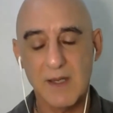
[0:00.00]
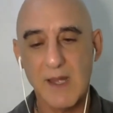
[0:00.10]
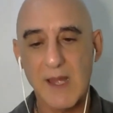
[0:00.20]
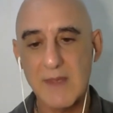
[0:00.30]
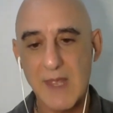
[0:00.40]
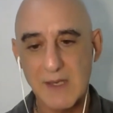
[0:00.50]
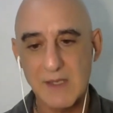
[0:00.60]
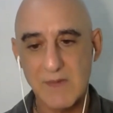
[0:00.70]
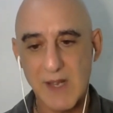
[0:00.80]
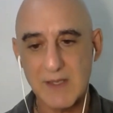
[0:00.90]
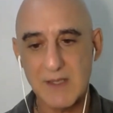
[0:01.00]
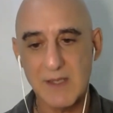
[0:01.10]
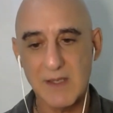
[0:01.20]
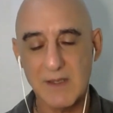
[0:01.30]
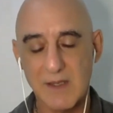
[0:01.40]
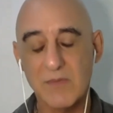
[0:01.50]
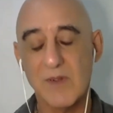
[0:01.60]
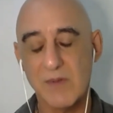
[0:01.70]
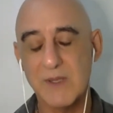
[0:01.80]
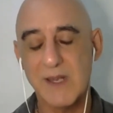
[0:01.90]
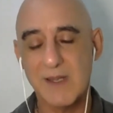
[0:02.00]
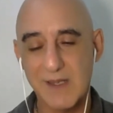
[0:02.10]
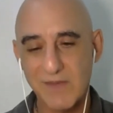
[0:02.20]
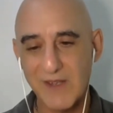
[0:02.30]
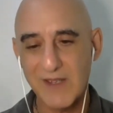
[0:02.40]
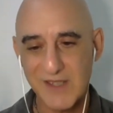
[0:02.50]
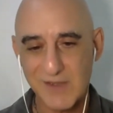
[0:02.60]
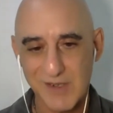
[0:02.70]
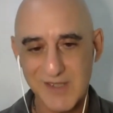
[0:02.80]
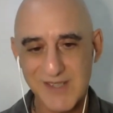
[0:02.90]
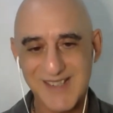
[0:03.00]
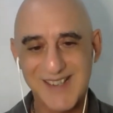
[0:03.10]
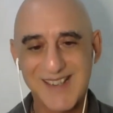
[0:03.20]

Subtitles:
at the end of next year, if we're lucky. Fingers crossed.